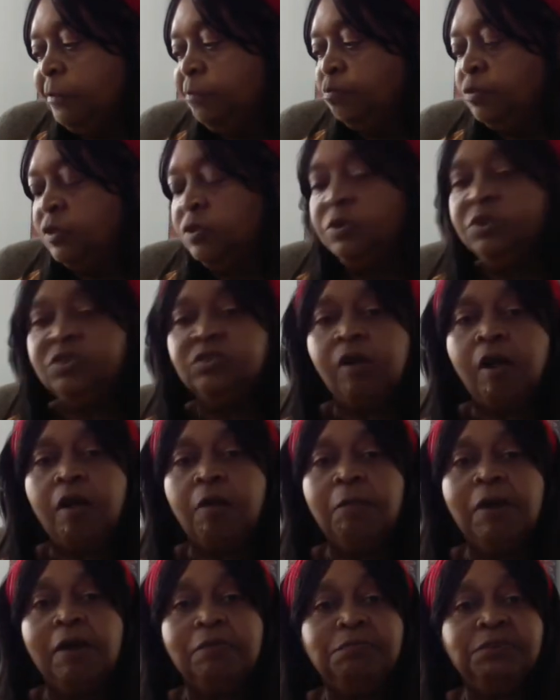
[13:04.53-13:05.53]
We was talking
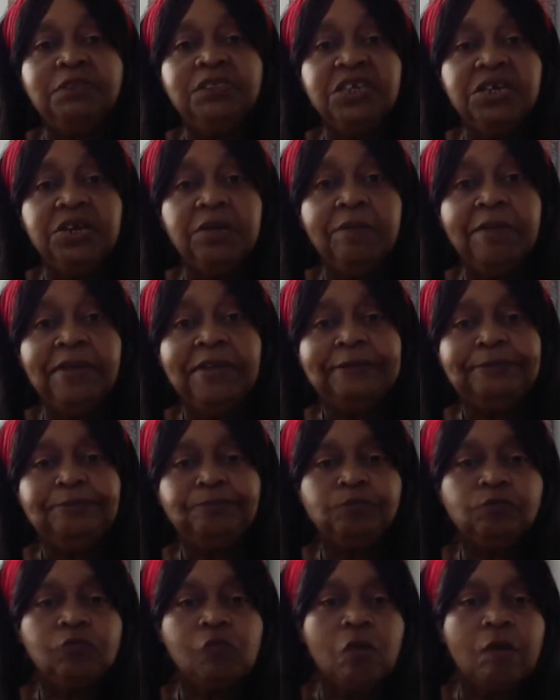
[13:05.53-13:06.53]
about polygamy.
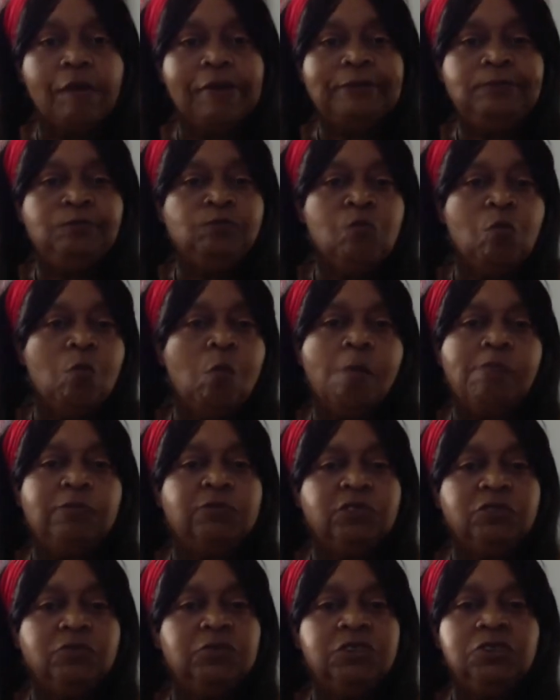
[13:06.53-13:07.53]

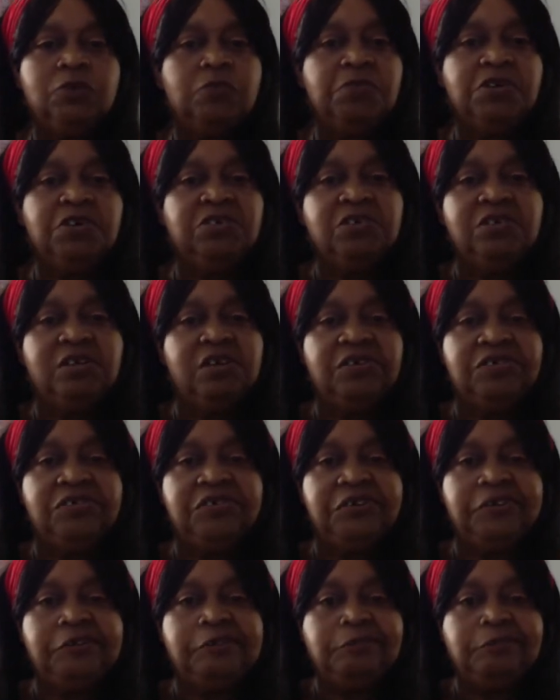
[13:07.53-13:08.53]
She wasn't no billionaire then.